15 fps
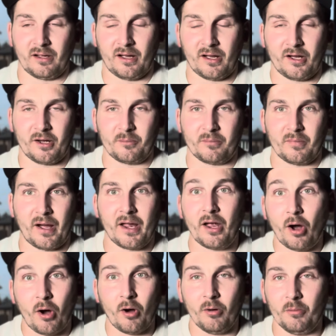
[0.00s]
Um, I
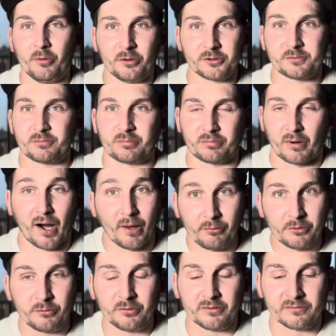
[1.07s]
almost
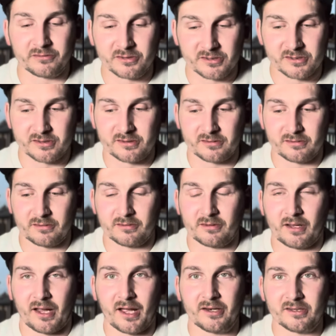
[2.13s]
probably would have just
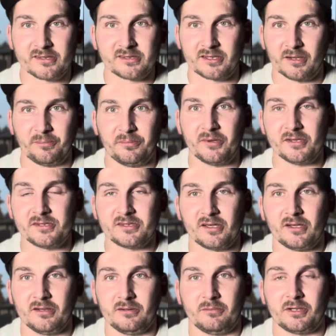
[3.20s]
had to skip this
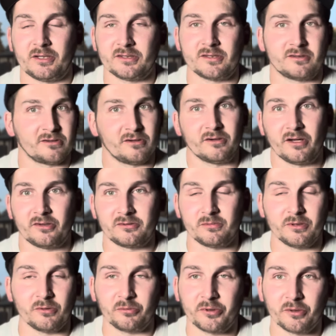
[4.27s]
hunt because it turned out to
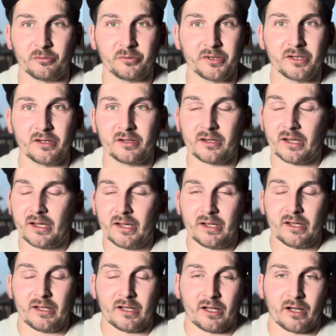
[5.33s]
be a weird week.
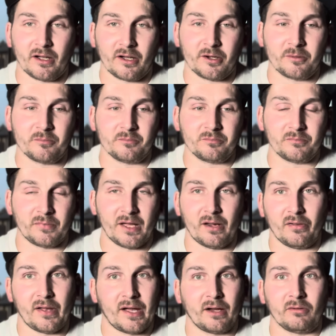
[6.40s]
Um, had a
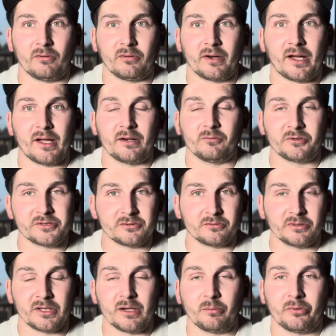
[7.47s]
lot going on and wasn't
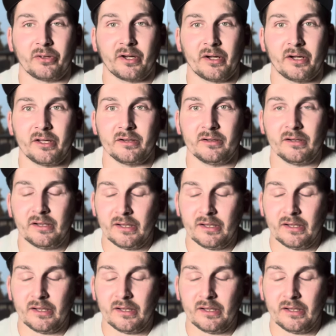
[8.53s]
really able to hunt.